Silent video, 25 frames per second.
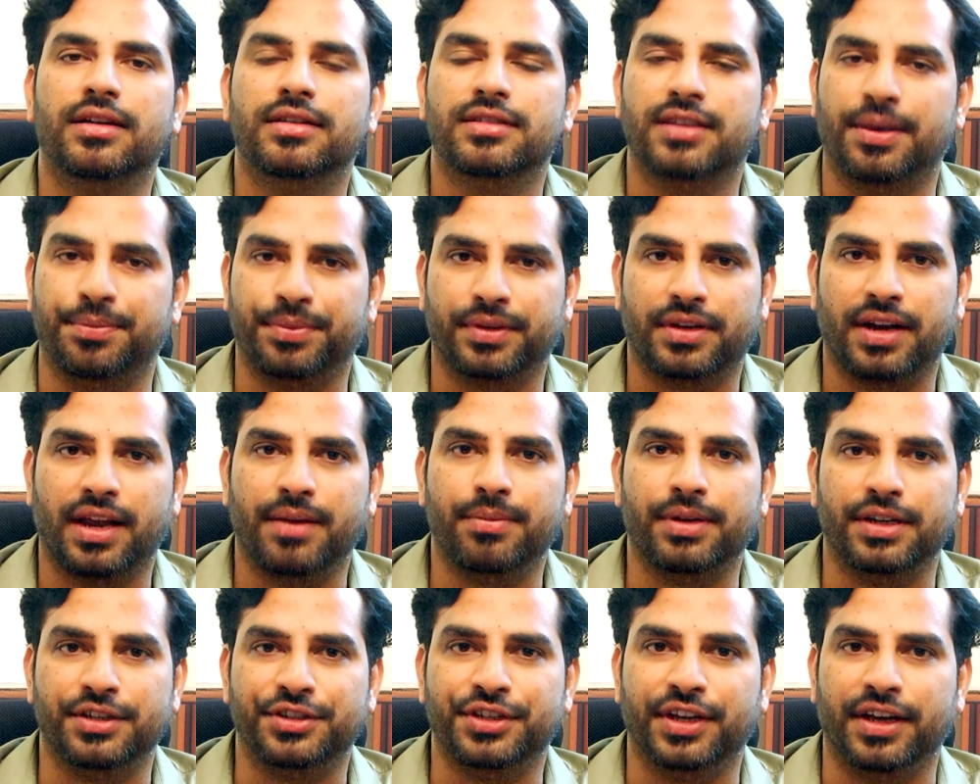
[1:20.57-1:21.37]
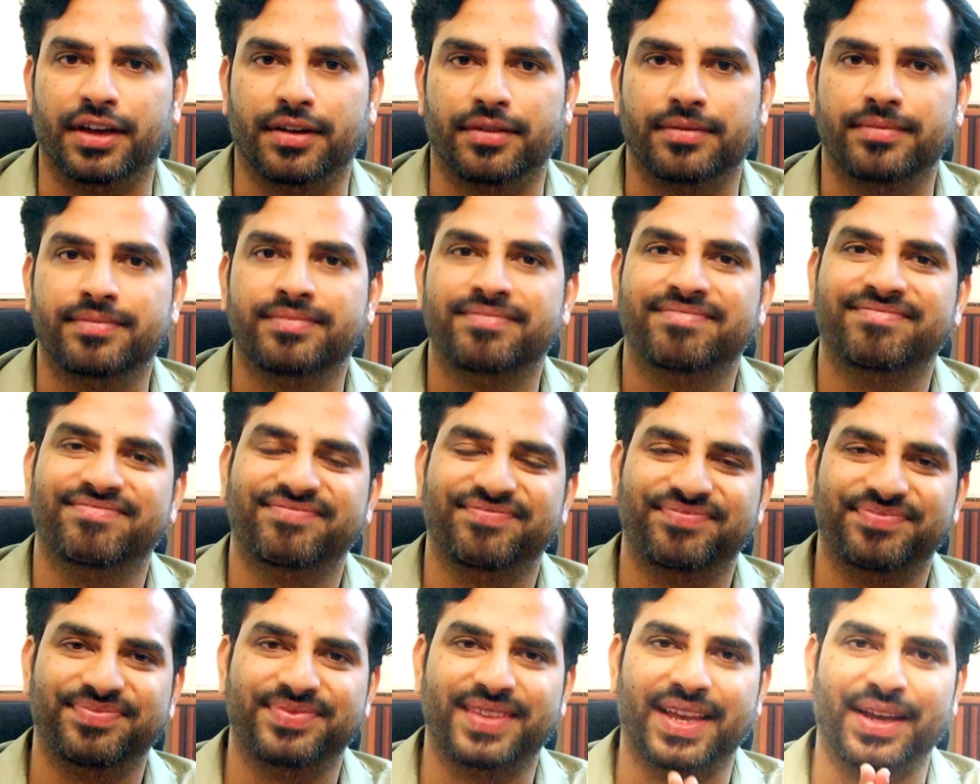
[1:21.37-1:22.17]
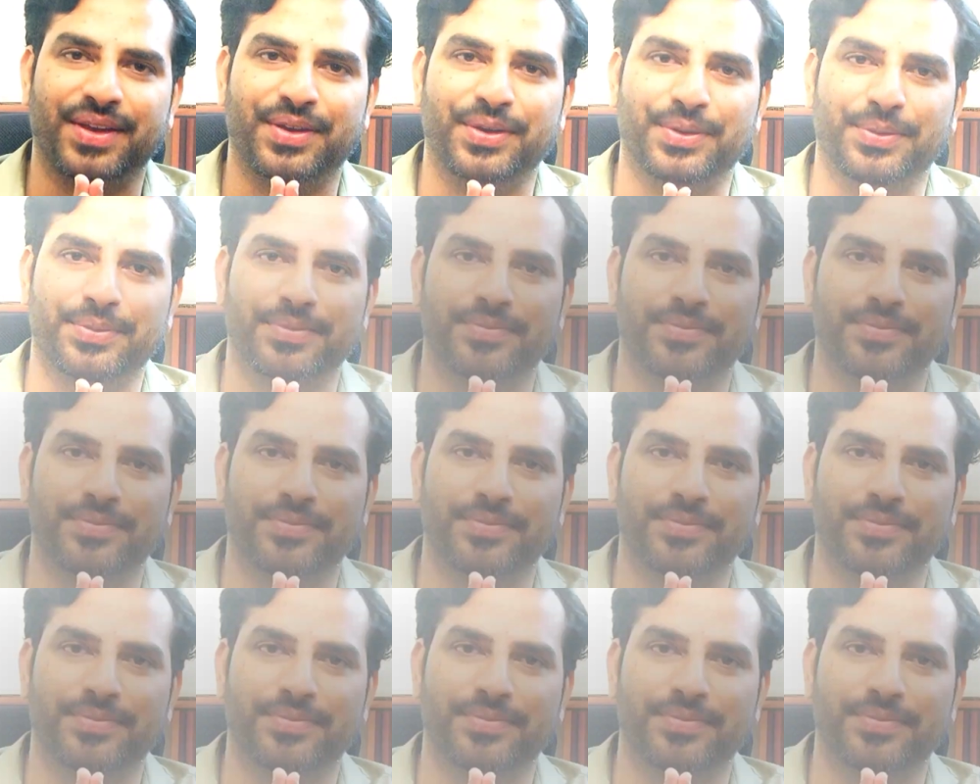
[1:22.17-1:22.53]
subscribe and share. Thank you.